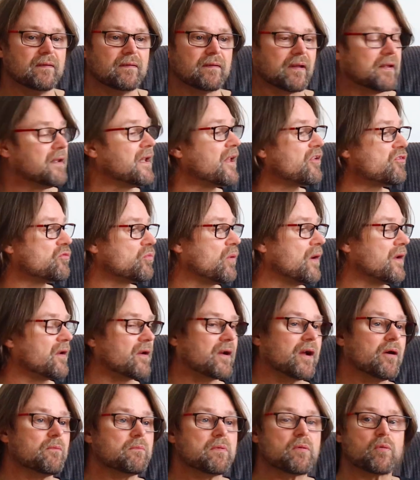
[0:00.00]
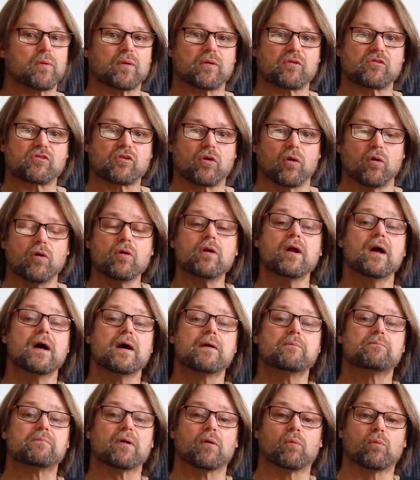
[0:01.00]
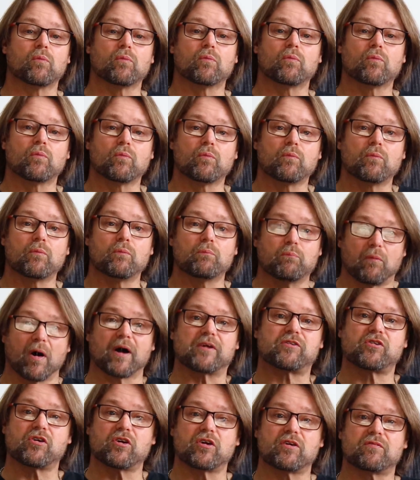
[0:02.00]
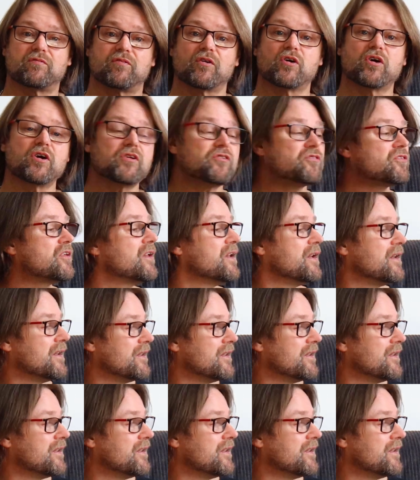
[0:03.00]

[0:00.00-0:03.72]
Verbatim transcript: the next one. I can't remember what it's called, but my turn first,